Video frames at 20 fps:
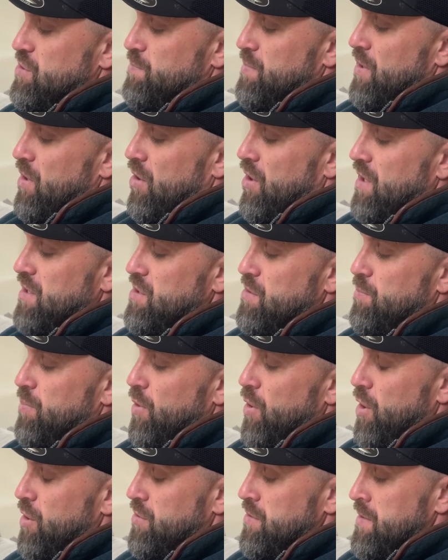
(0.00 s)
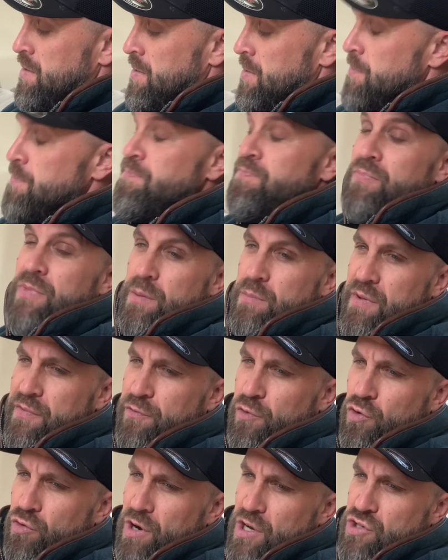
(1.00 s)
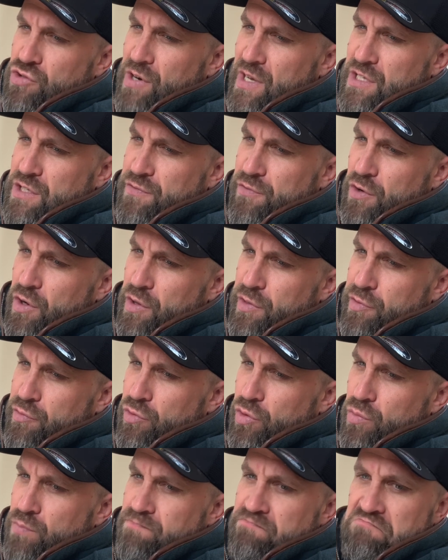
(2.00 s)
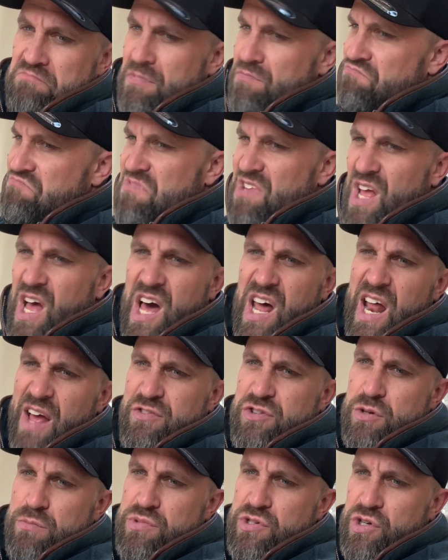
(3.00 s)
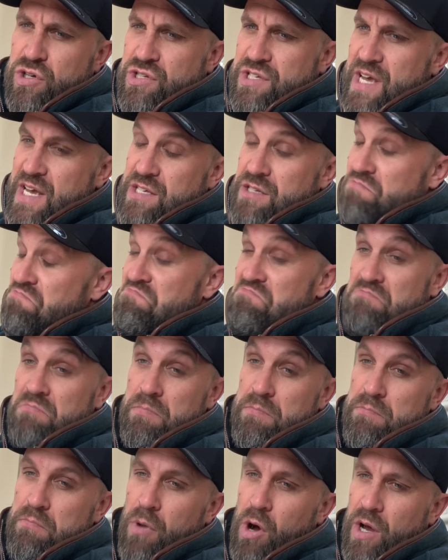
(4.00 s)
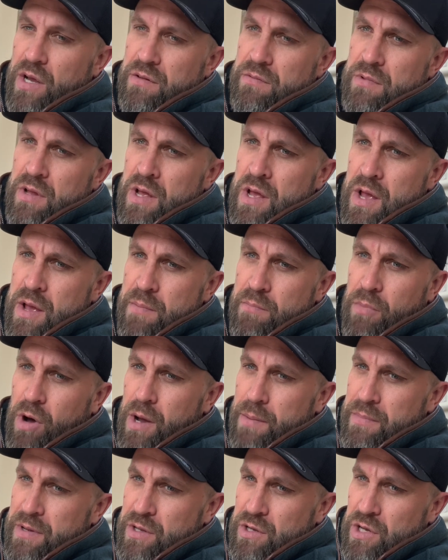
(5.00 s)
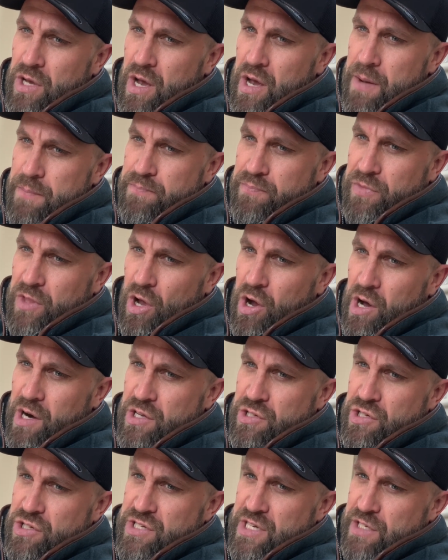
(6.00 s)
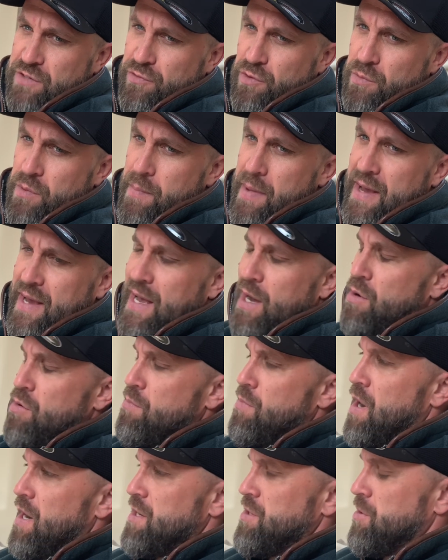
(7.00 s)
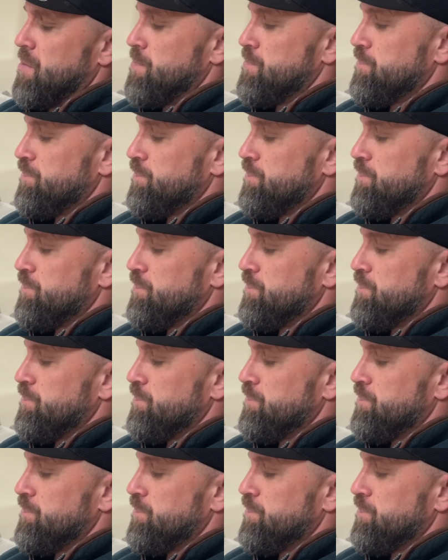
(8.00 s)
behind the bird before I transfer through. I'll have some success. Might be highly successful when we make our mind up.